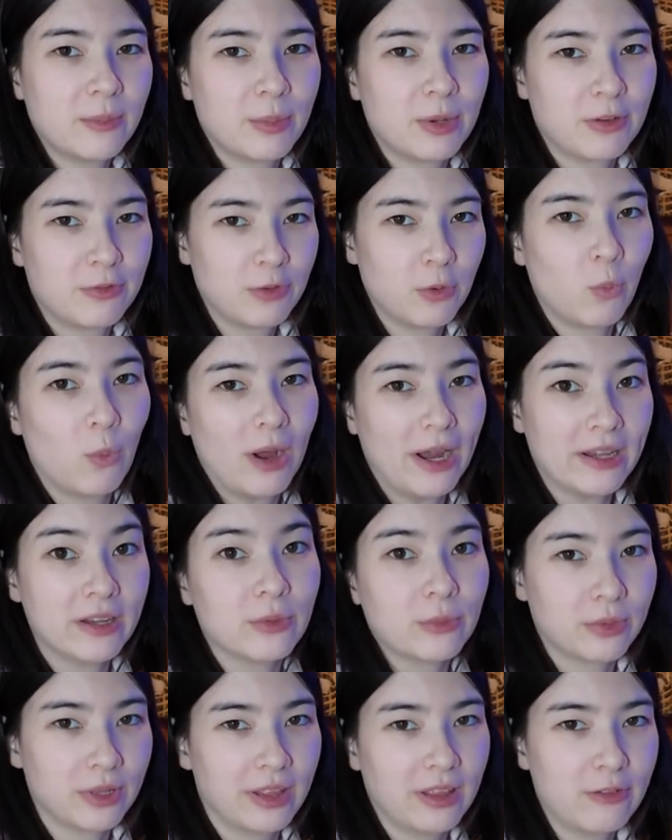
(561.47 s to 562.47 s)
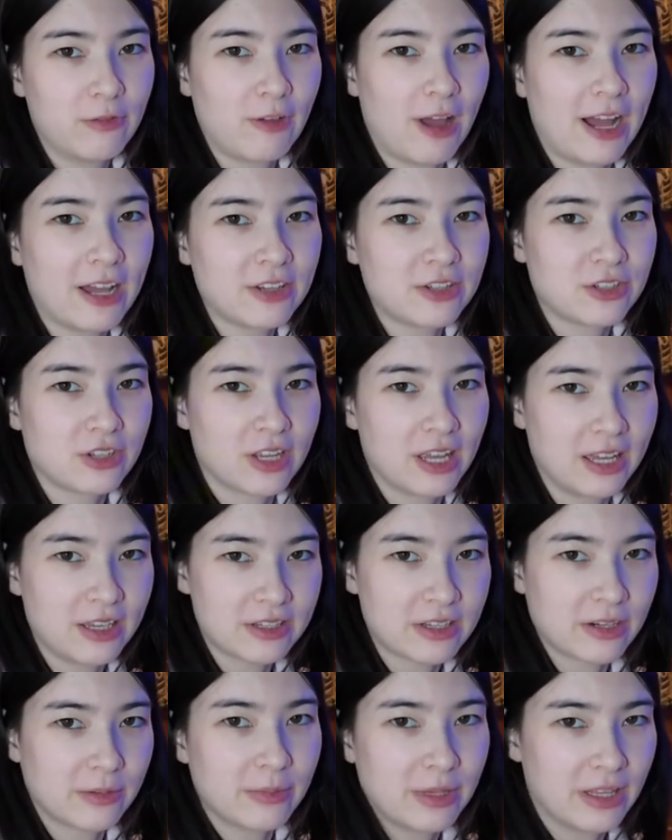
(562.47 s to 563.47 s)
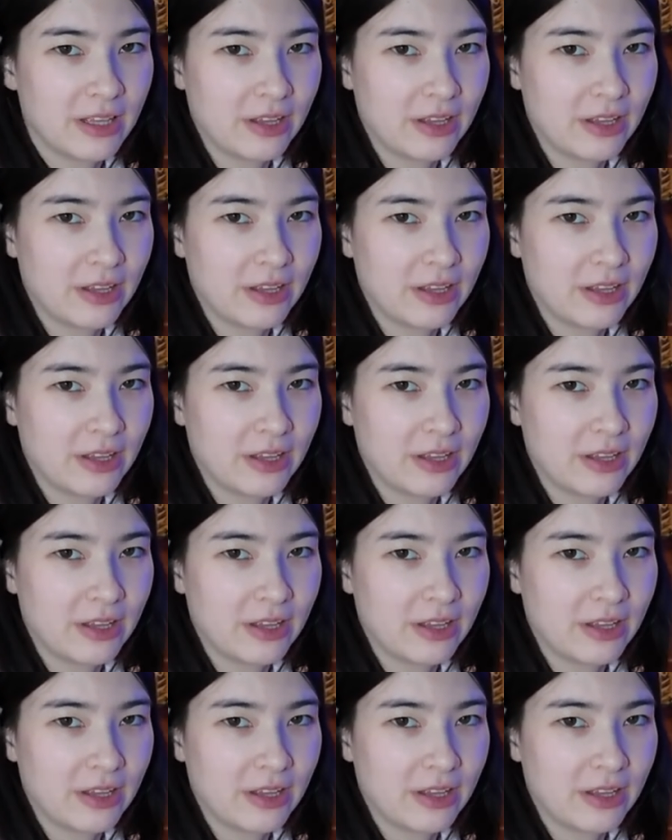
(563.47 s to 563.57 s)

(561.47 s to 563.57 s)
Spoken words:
But if you wind it really fast, your cake's gonna be